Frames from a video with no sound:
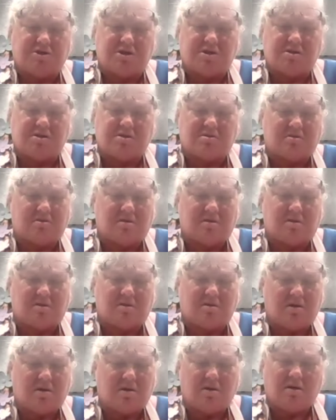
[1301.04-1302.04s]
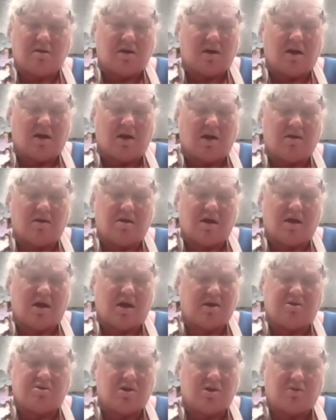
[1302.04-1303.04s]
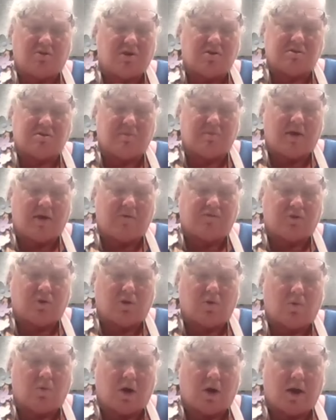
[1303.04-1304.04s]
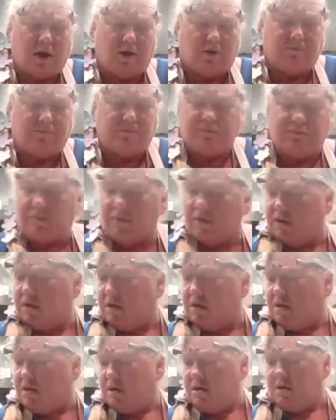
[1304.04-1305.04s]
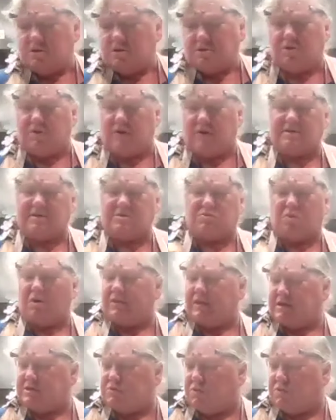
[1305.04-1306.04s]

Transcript: But um, I just, I, I don't use it after a while.